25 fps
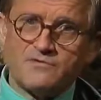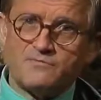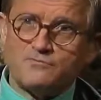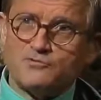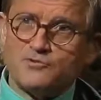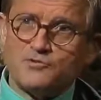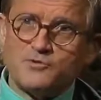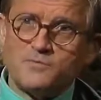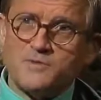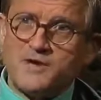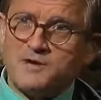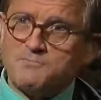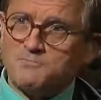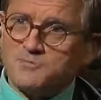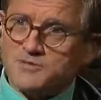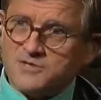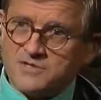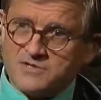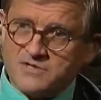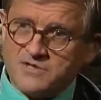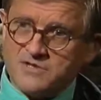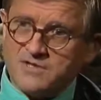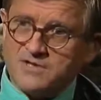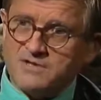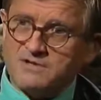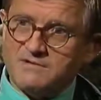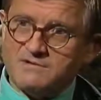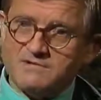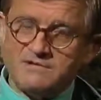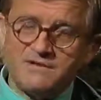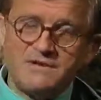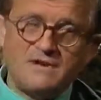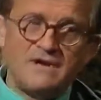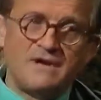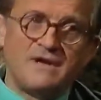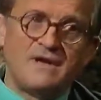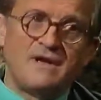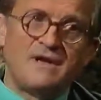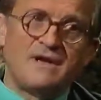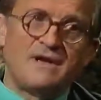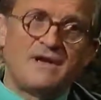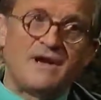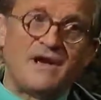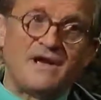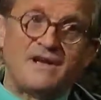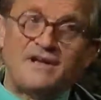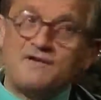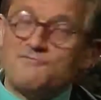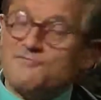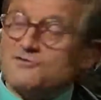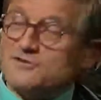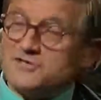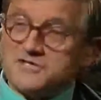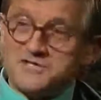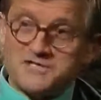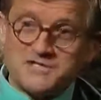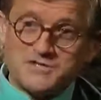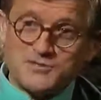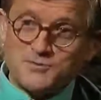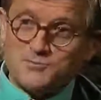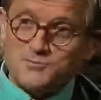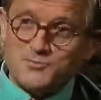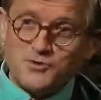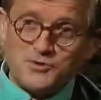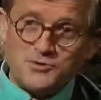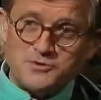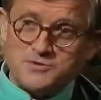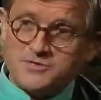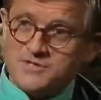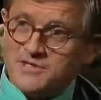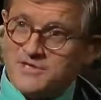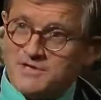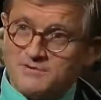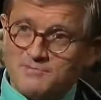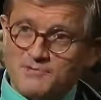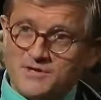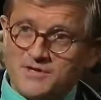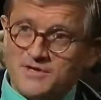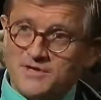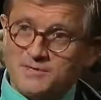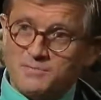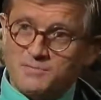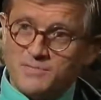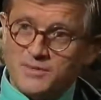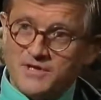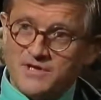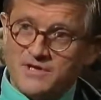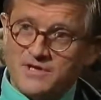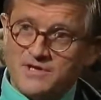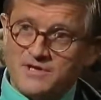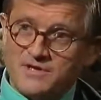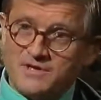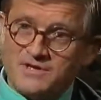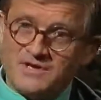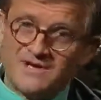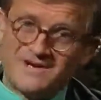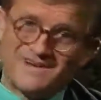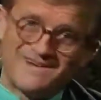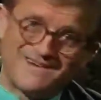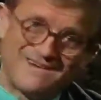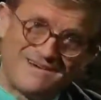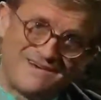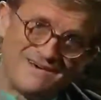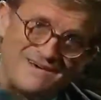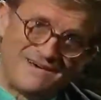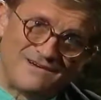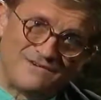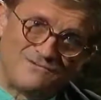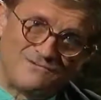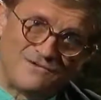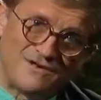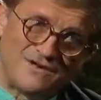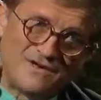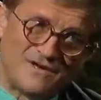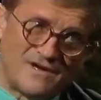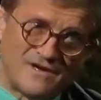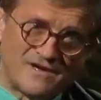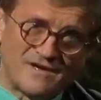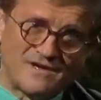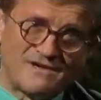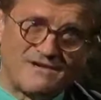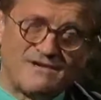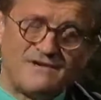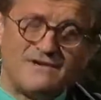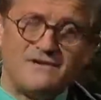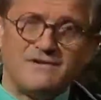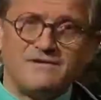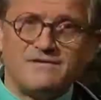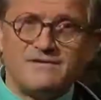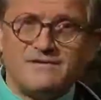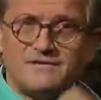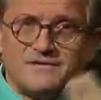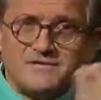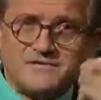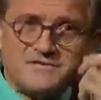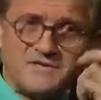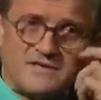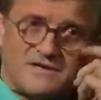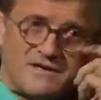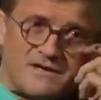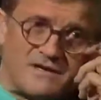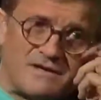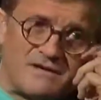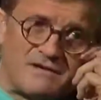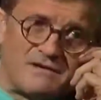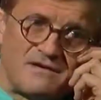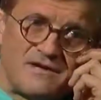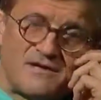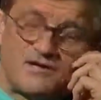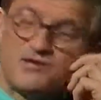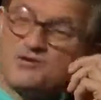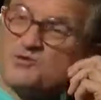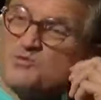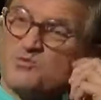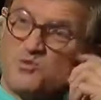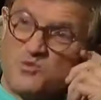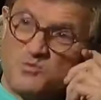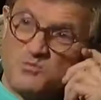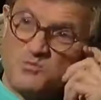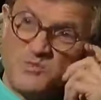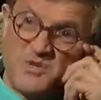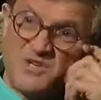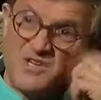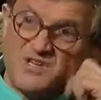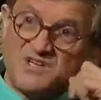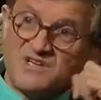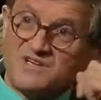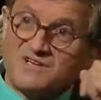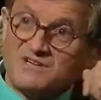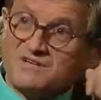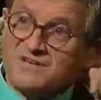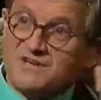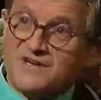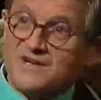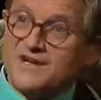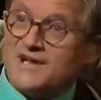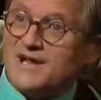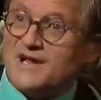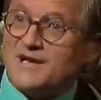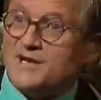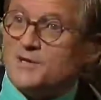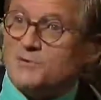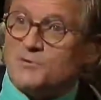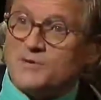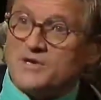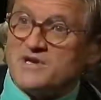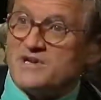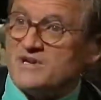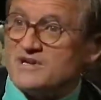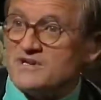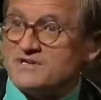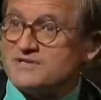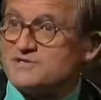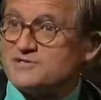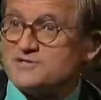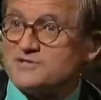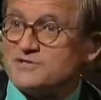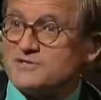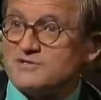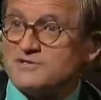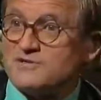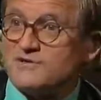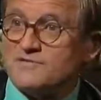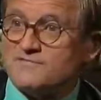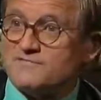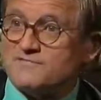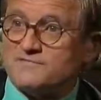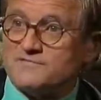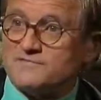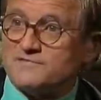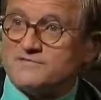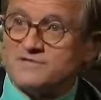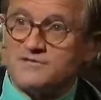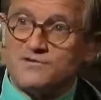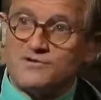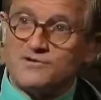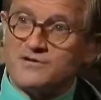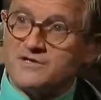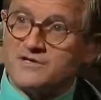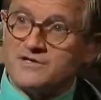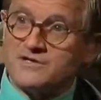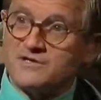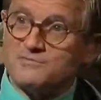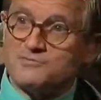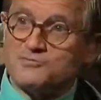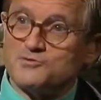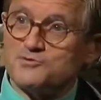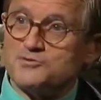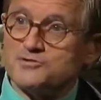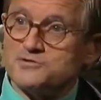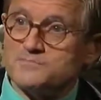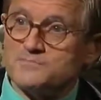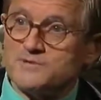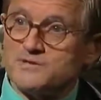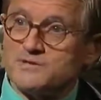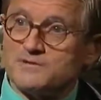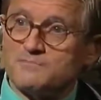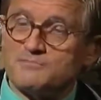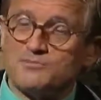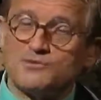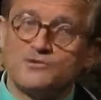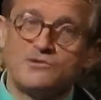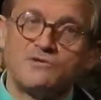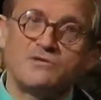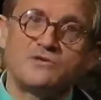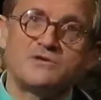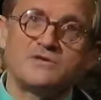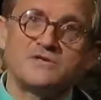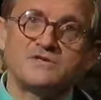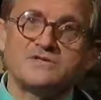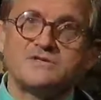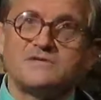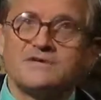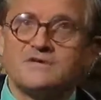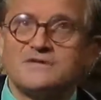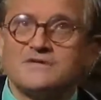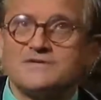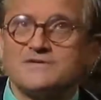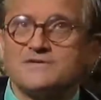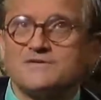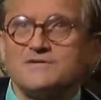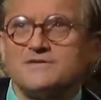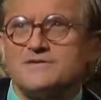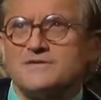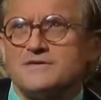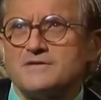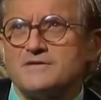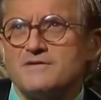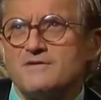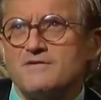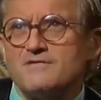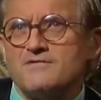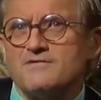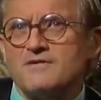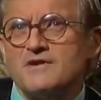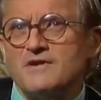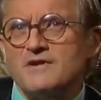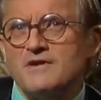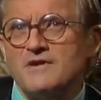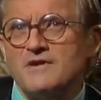the room empty. I never listen to music when I paint. I can't really. I can't. I just wouldn't be hearing it anyway, and I'd turn off the noise. It would just become noise, and I'd turn it off.